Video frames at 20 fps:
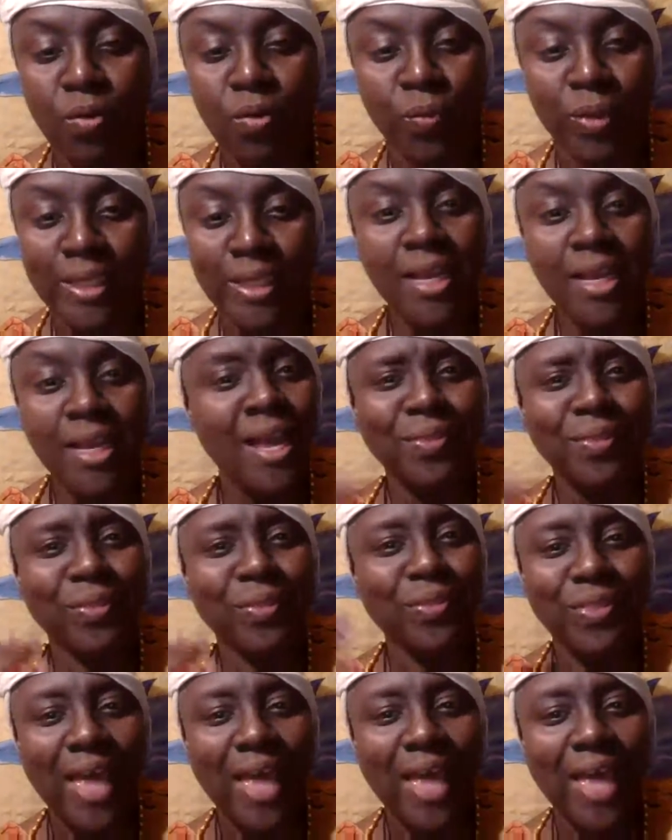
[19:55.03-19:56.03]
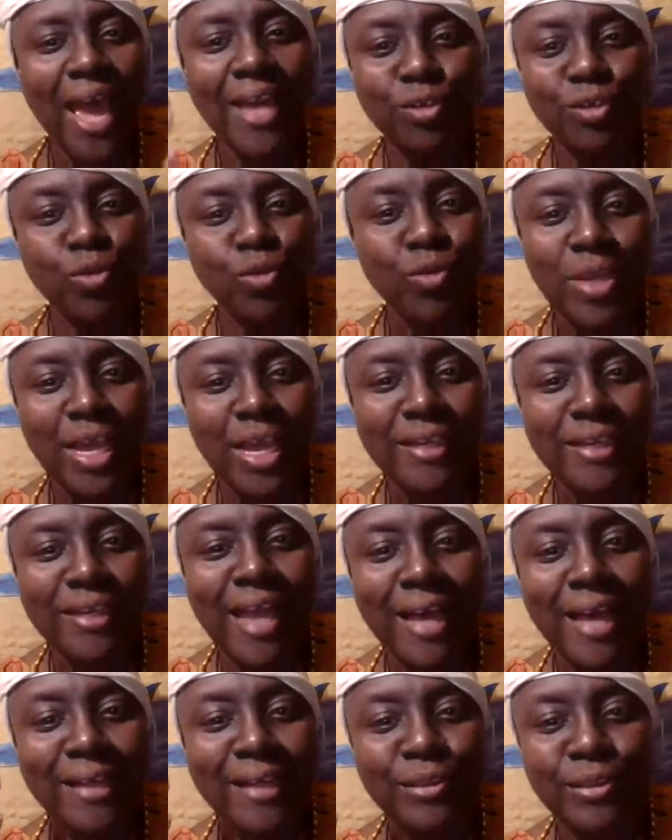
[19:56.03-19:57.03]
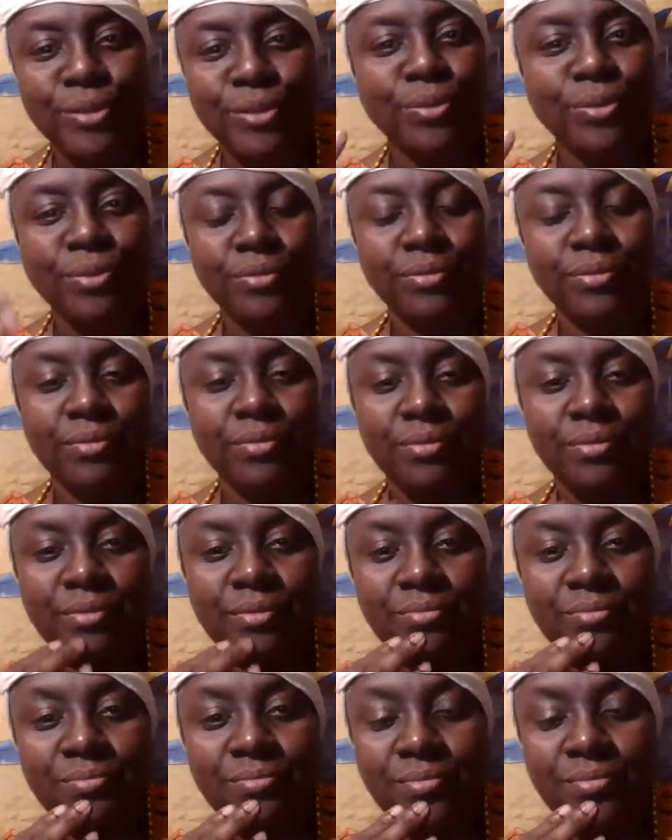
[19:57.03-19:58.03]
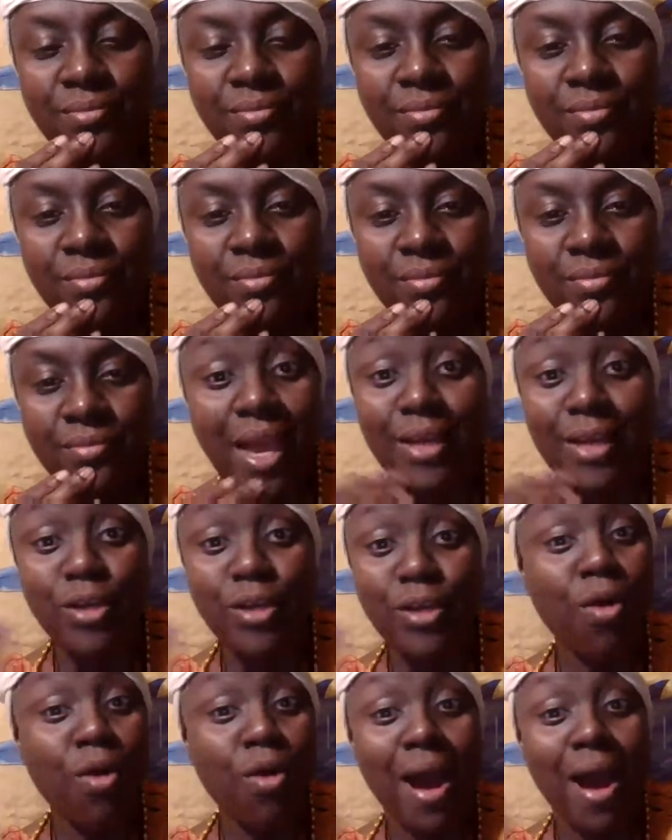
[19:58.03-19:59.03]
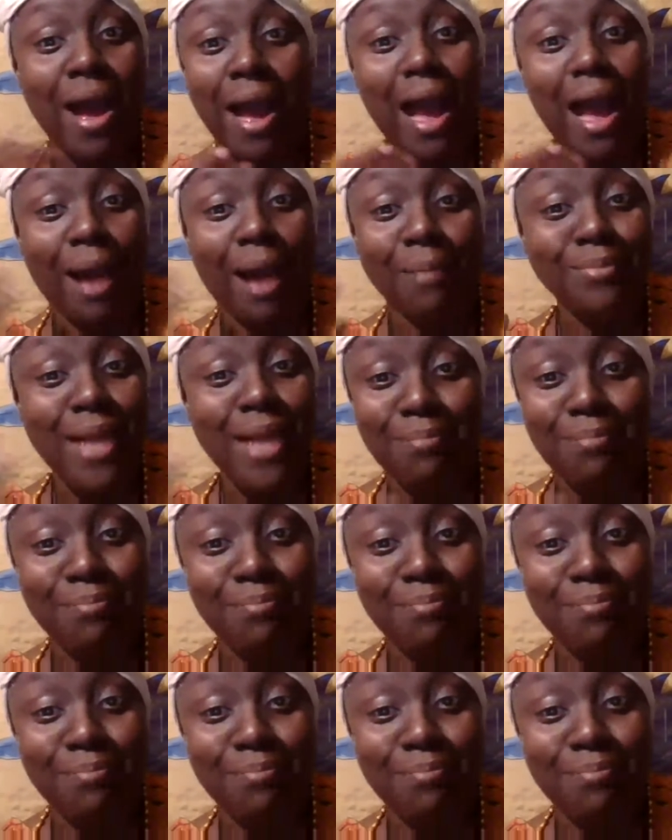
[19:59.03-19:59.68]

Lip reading: with it. That you cannot do. I know I'm not